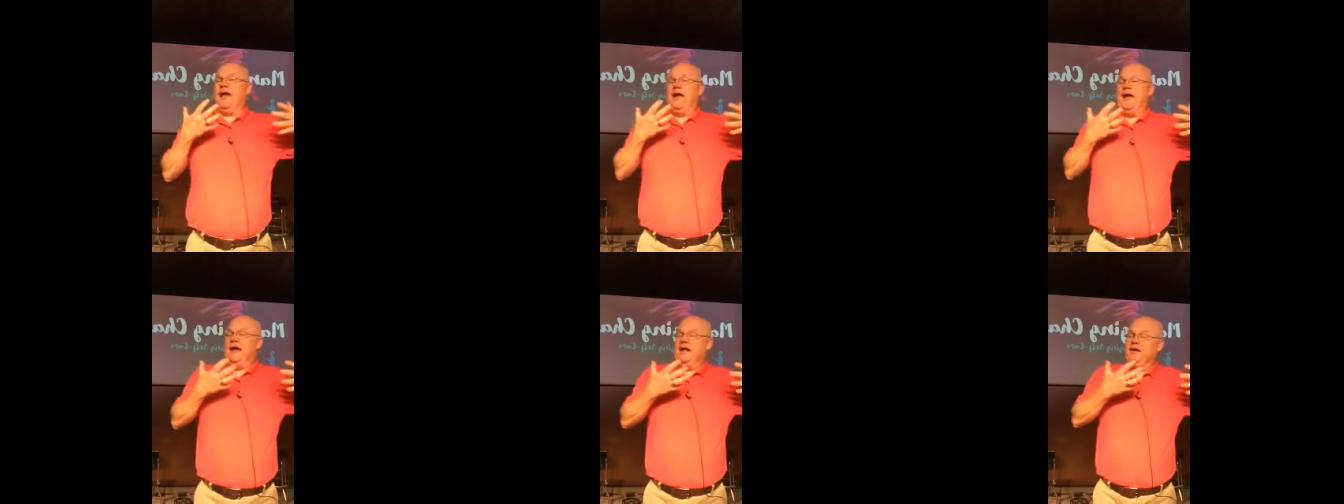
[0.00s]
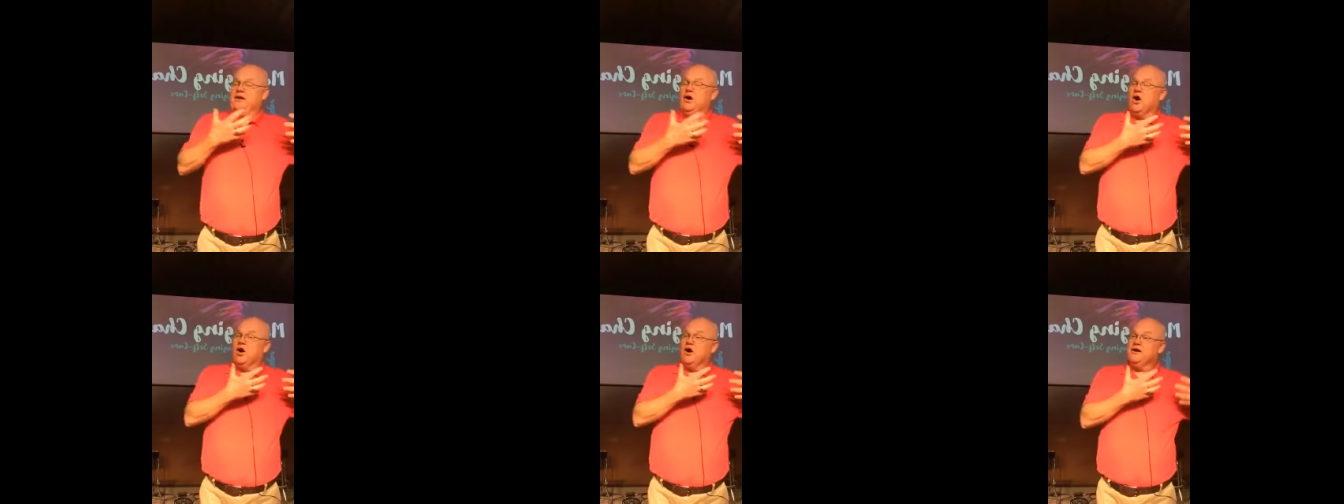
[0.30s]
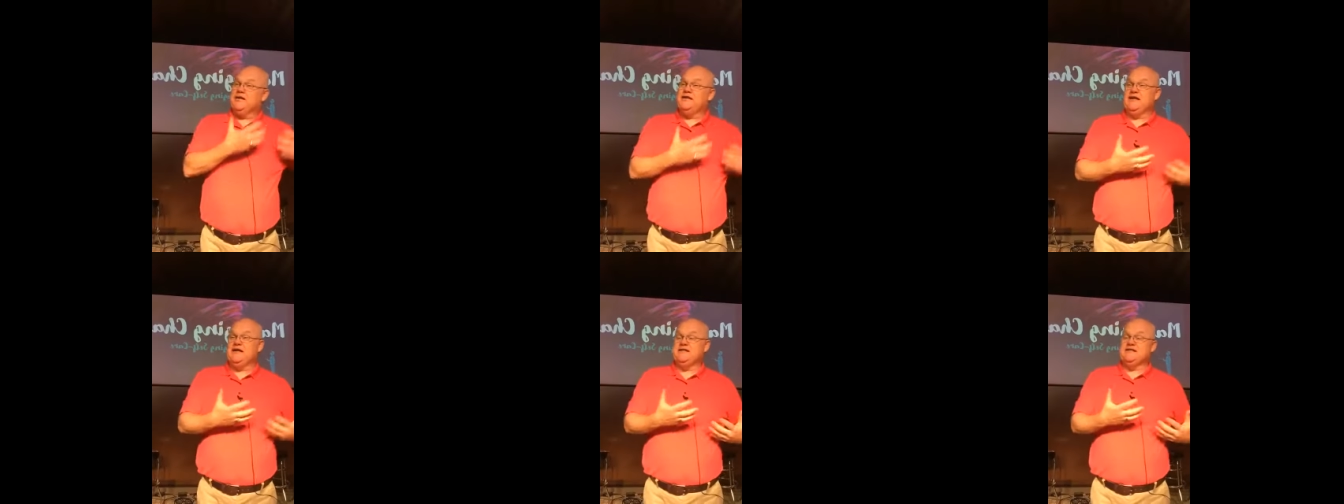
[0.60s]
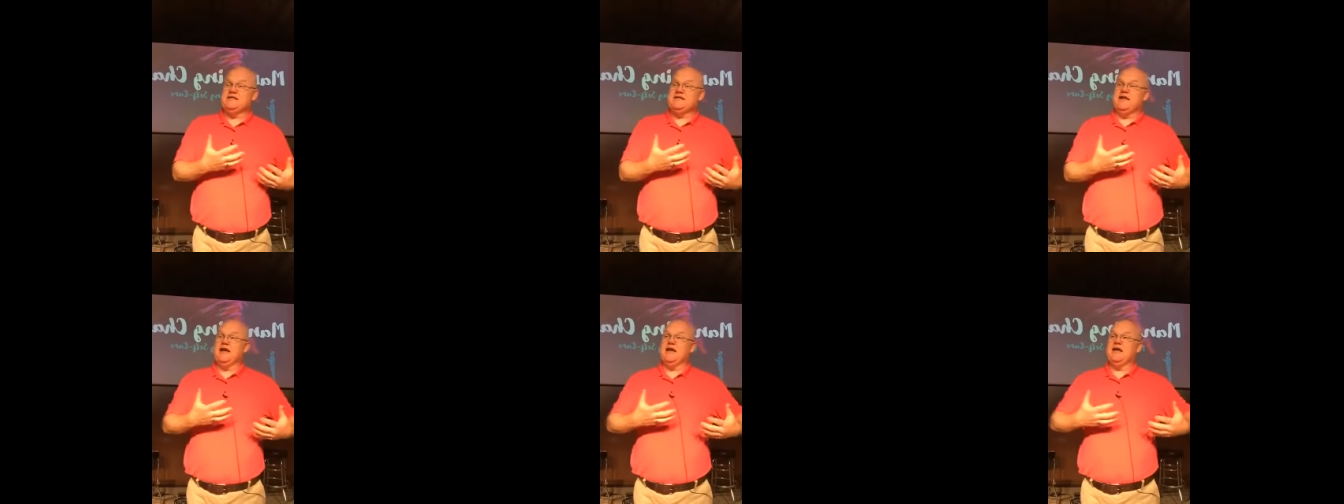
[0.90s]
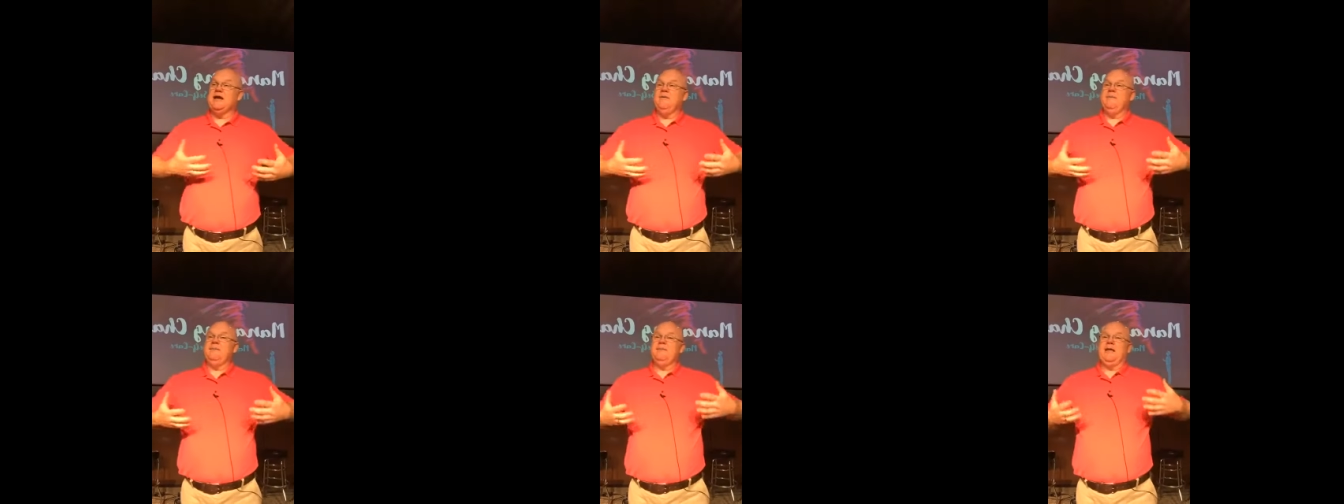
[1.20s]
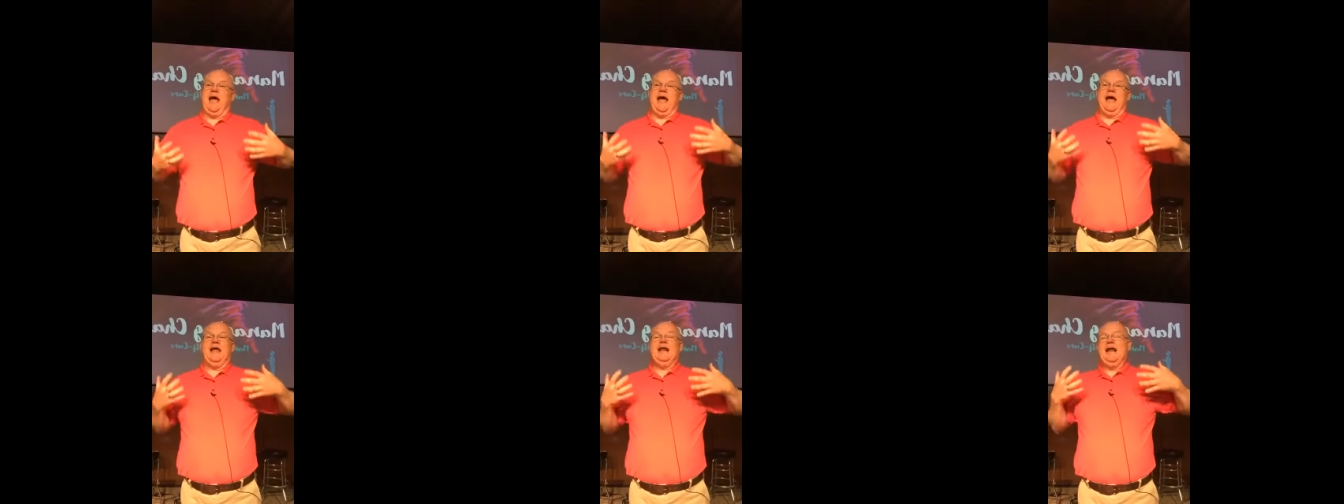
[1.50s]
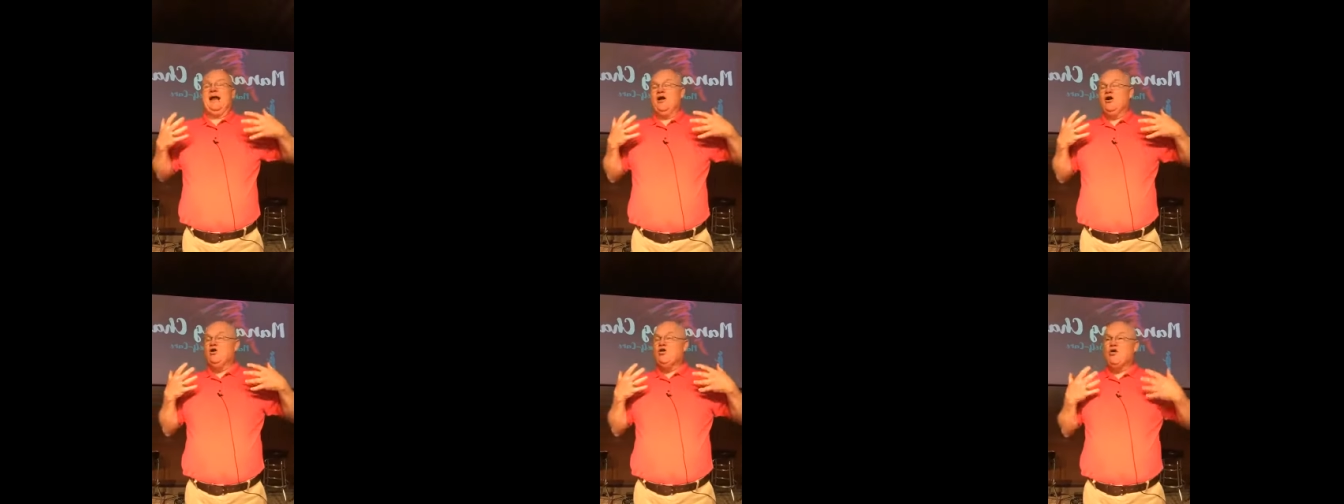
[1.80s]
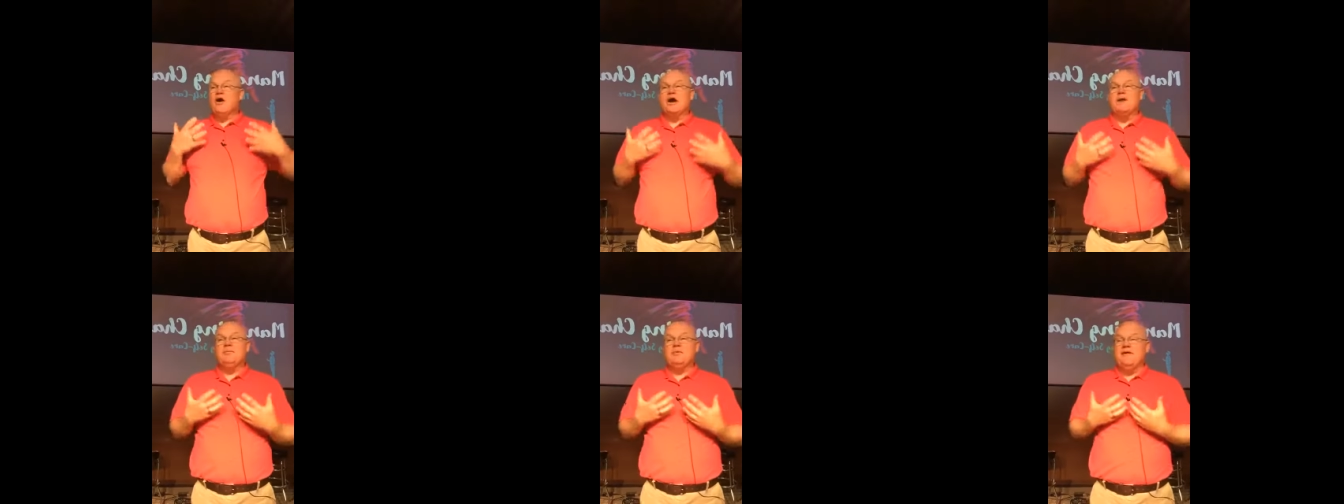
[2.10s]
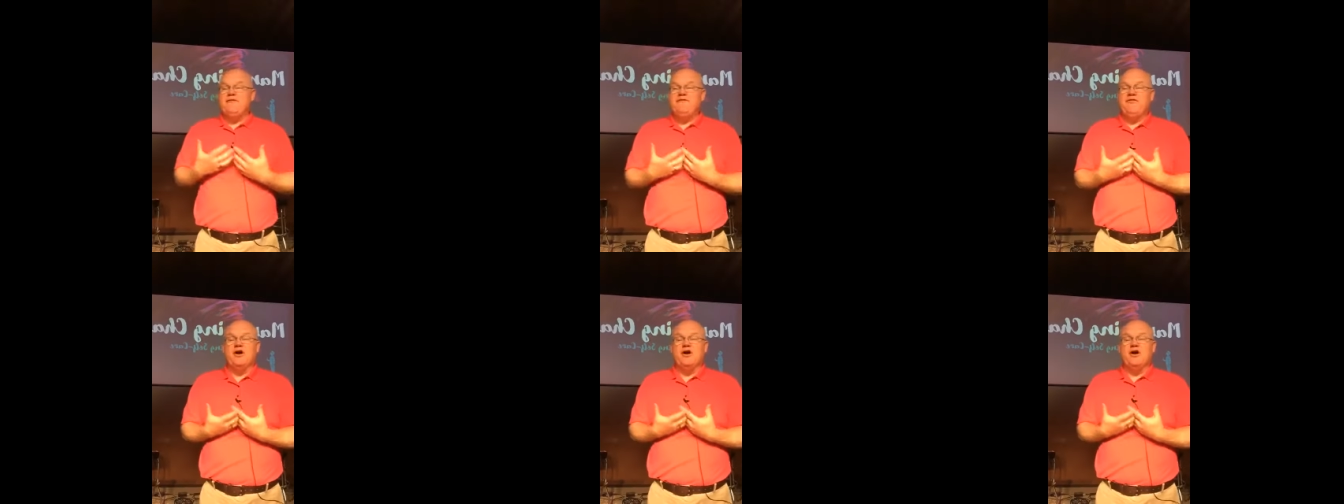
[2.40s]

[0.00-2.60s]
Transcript: and artistic and incredibly